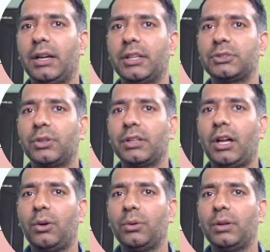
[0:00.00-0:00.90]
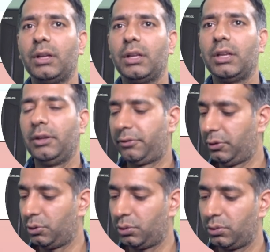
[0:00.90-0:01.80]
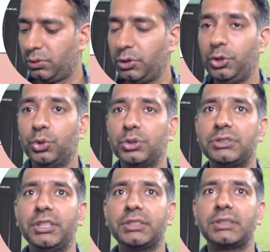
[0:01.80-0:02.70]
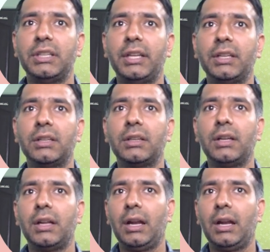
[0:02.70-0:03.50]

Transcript: Understood? Now, if you use this link